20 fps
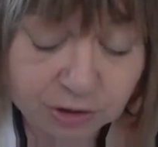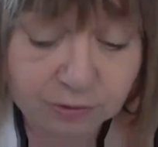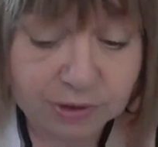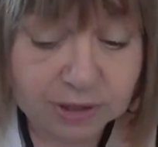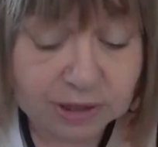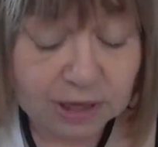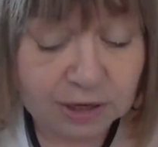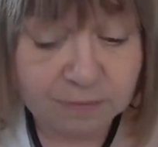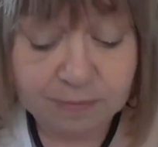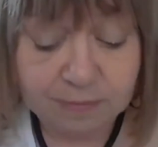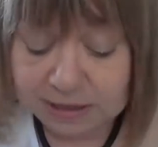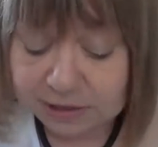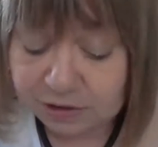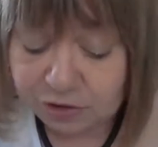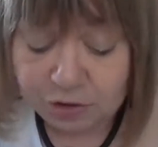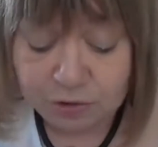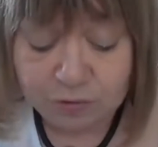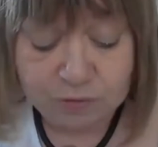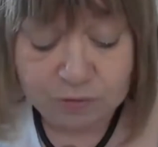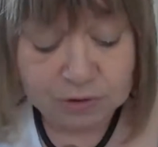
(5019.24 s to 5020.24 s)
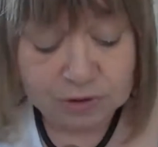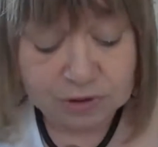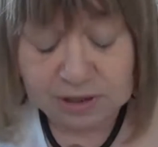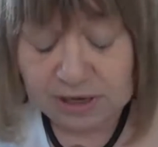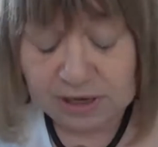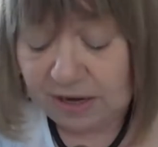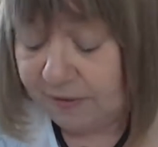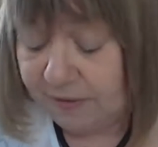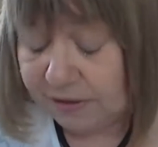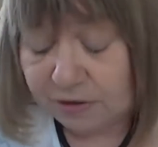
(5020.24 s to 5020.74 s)
to it. And my students,
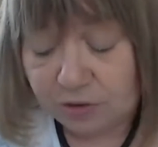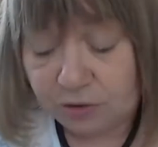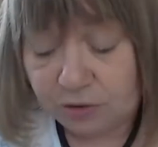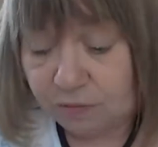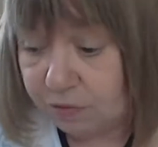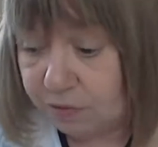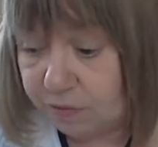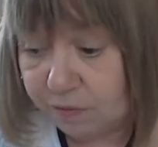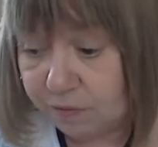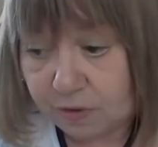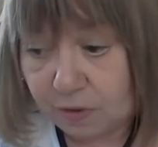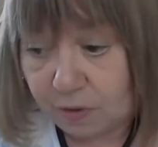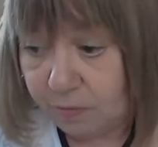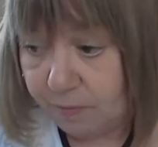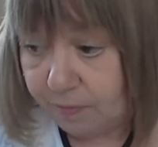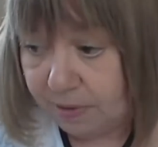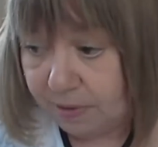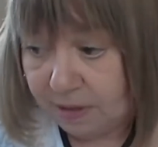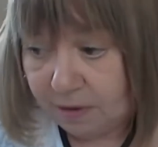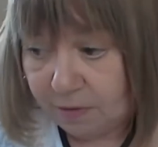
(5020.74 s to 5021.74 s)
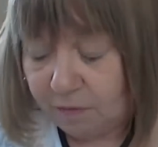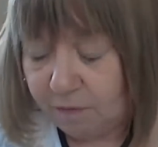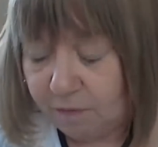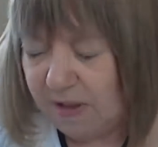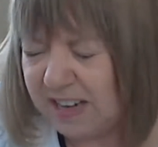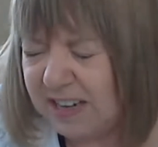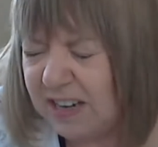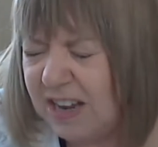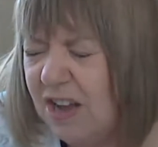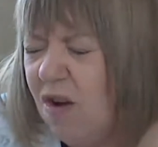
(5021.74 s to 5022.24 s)
I've had students who told me, who've
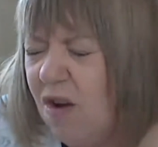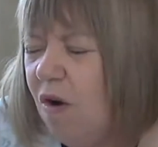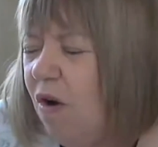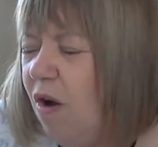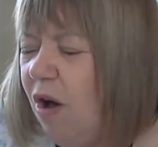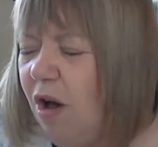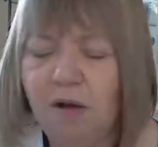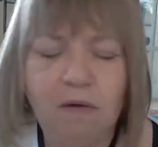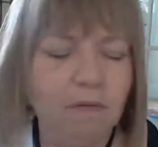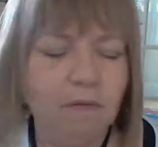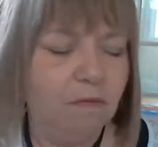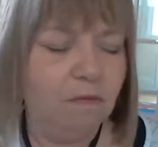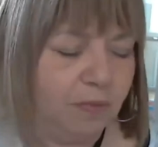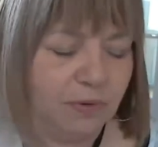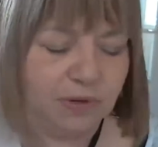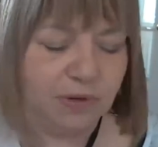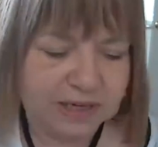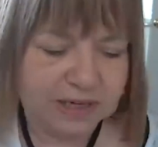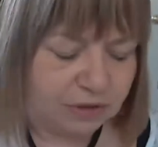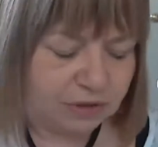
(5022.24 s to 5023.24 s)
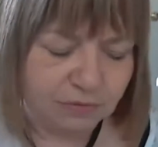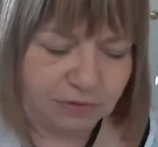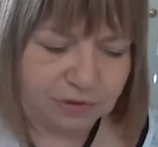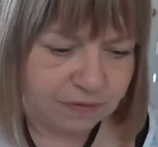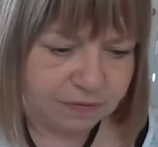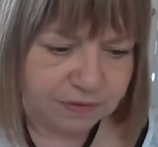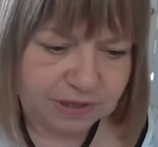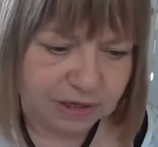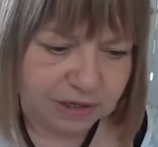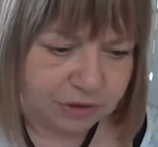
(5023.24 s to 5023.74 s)
had horrible histories
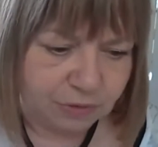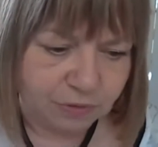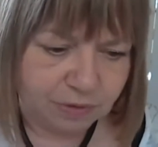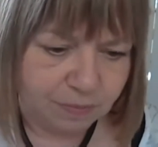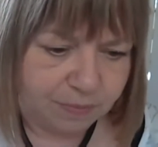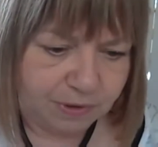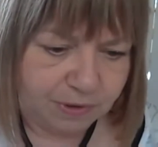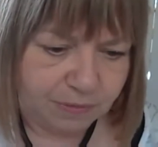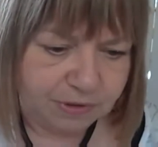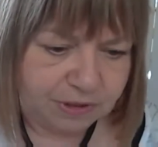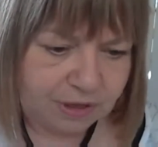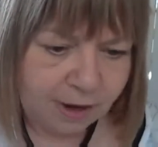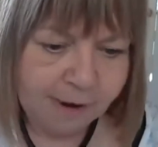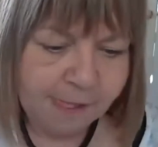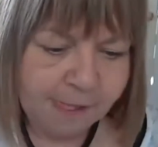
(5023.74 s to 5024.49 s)
of sexual abuse,